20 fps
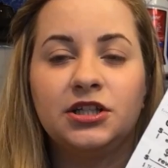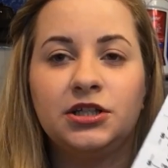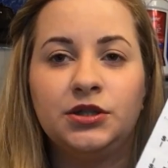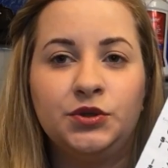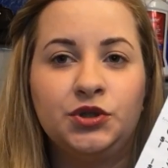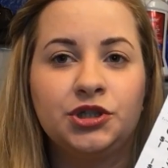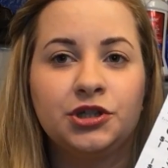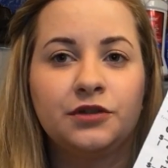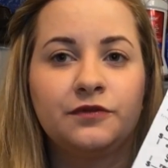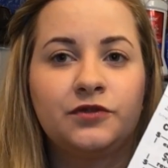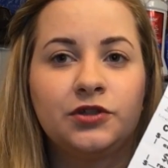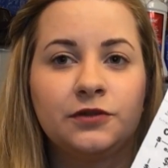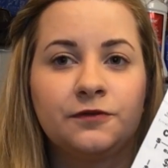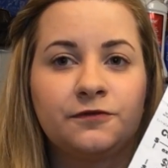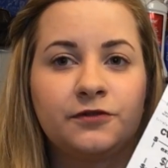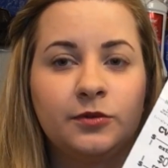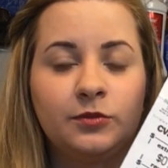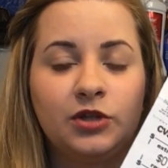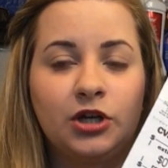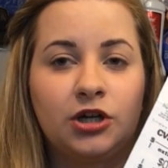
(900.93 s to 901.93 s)
that you should have
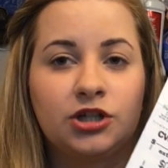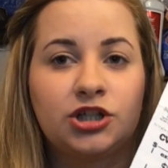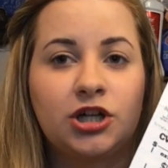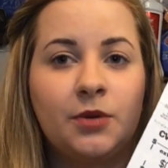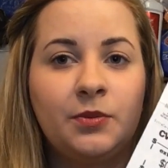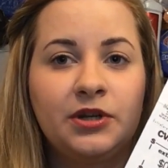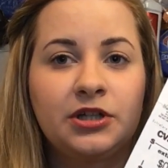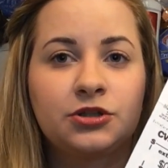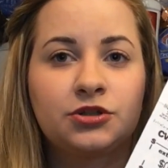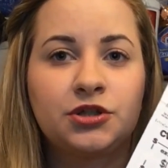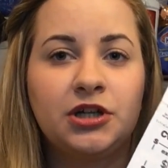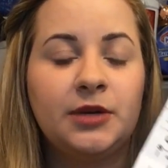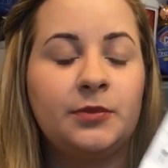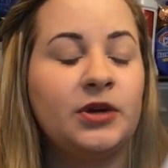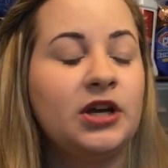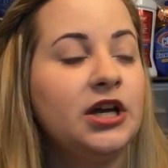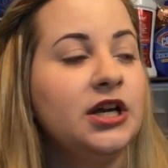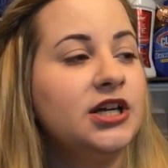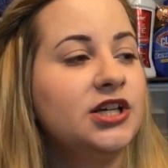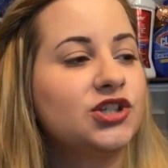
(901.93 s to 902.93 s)
done from your shopping trip.
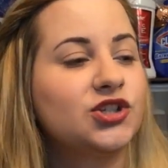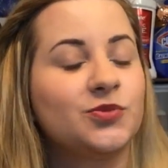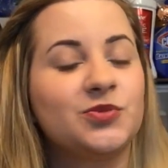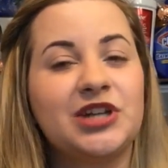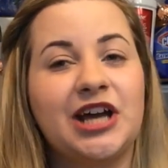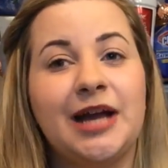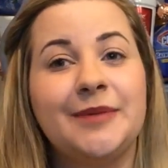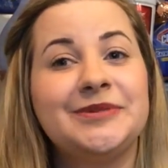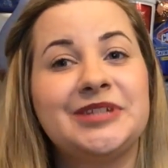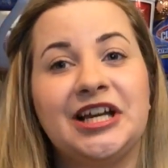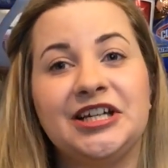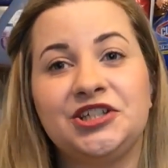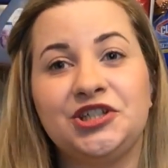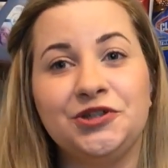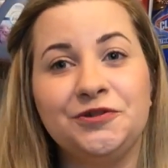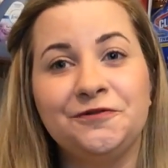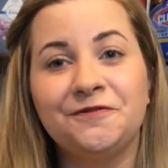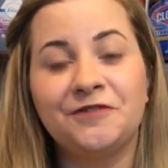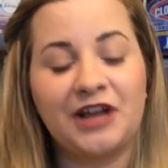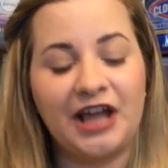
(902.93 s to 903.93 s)
Sometimes I
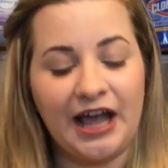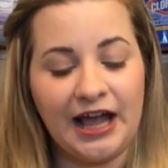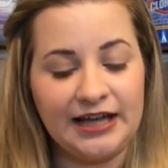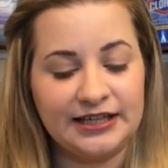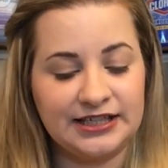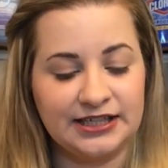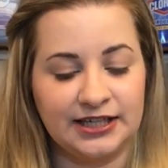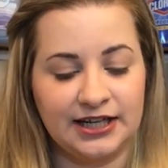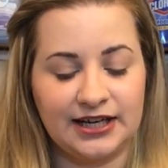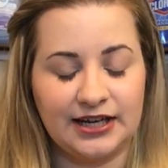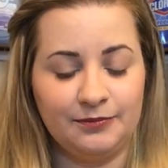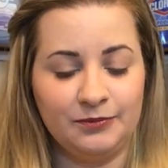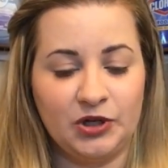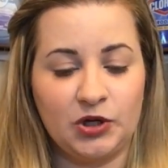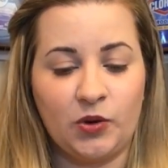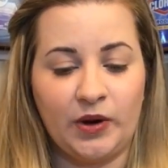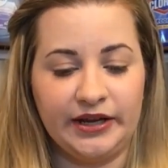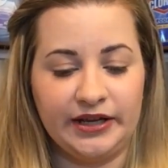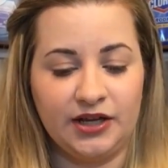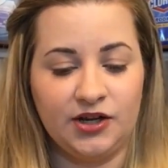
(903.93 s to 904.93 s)
do forget, and it can be
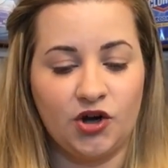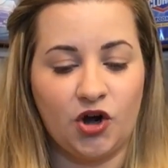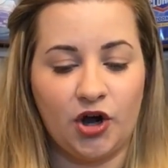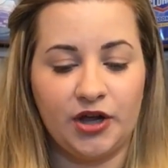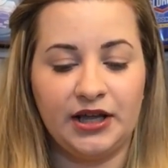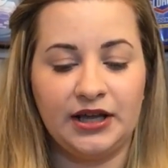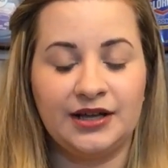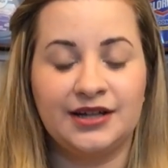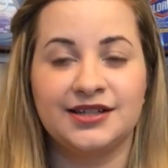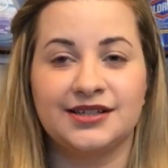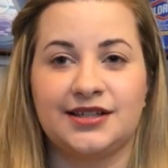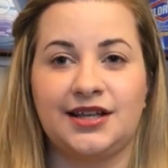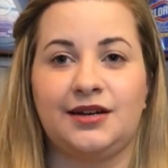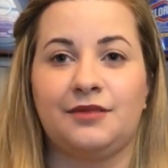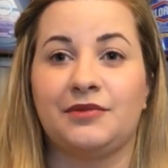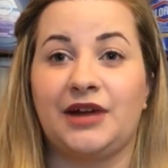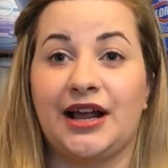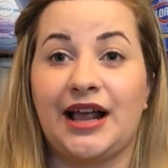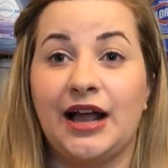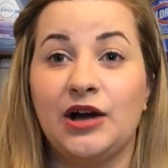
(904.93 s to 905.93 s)
quite annoying because
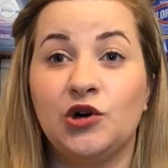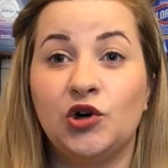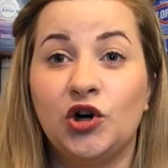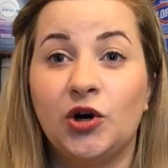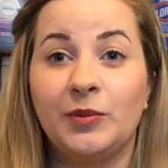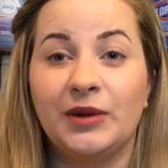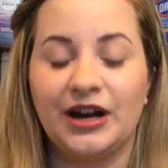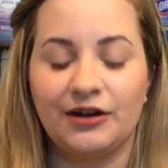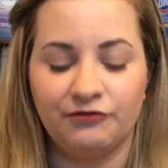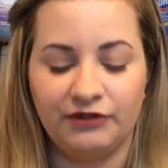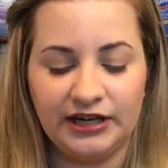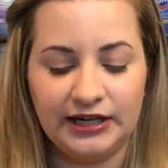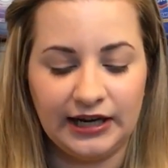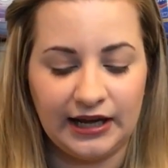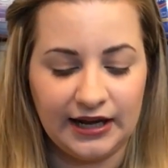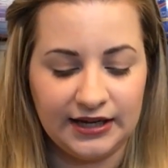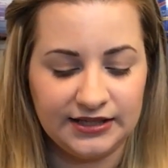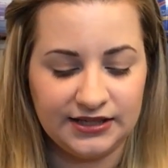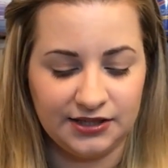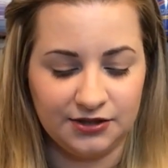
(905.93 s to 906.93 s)
then I get home and I
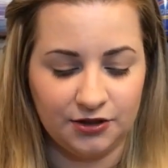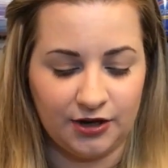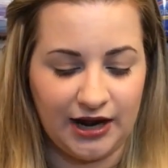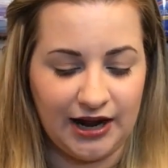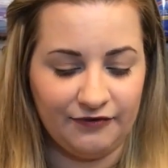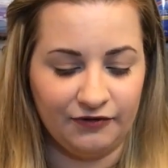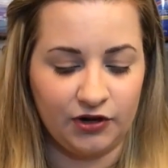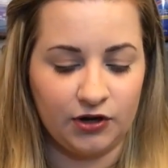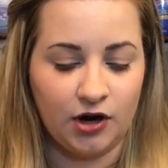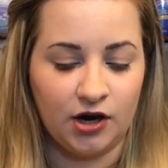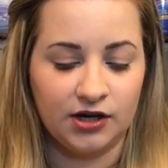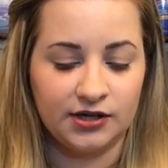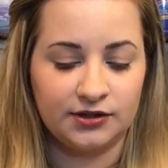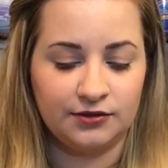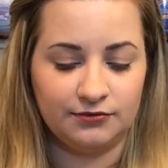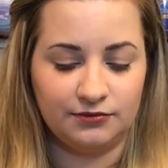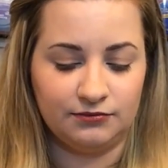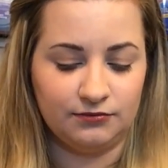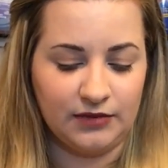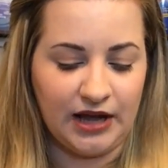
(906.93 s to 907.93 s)
realise, you know, I haven't got
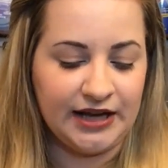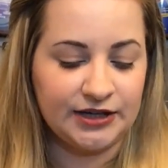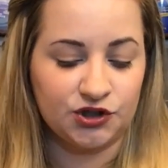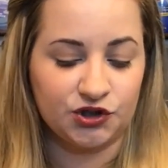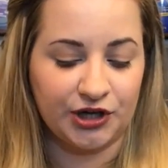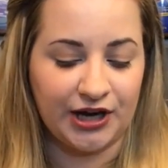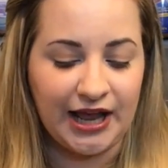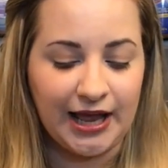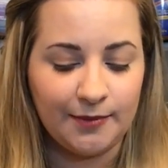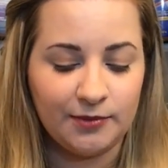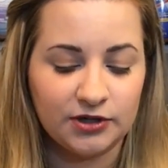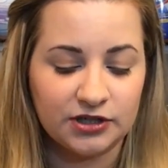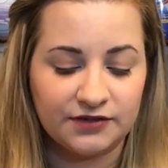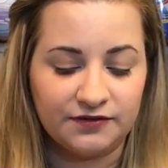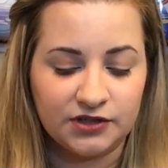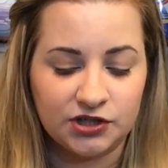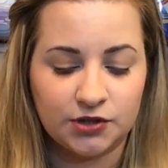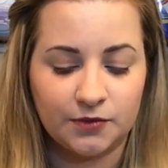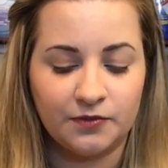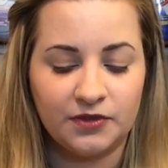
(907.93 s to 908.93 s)
extra care books
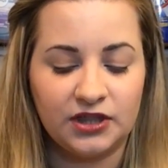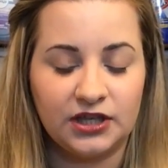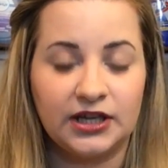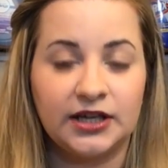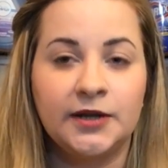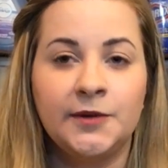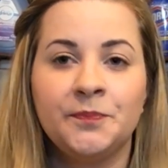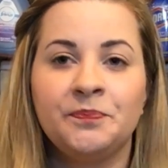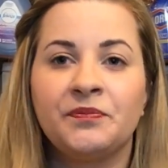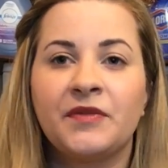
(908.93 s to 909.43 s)
for something.